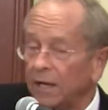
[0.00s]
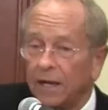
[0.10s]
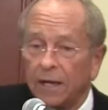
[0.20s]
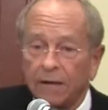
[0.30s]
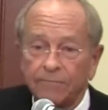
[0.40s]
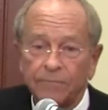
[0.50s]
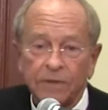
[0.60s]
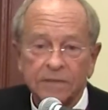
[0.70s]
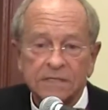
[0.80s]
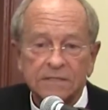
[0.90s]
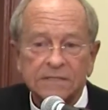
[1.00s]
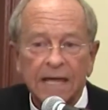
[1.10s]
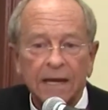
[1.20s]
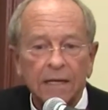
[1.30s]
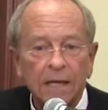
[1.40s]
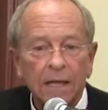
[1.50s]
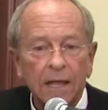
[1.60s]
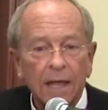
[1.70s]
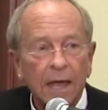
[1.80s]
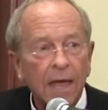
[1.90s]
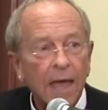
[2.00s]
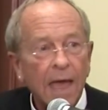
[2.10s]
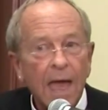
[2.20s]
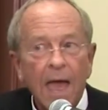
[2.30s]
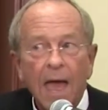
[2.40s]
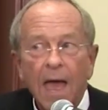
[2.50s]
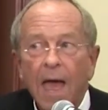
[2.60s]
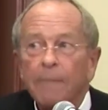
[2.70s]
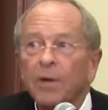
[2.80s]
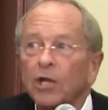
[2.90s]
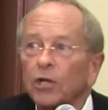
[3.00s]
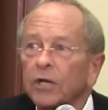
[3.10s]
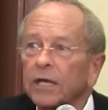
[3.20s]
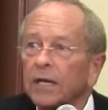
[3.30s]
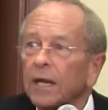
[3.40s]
um, since then. But look at,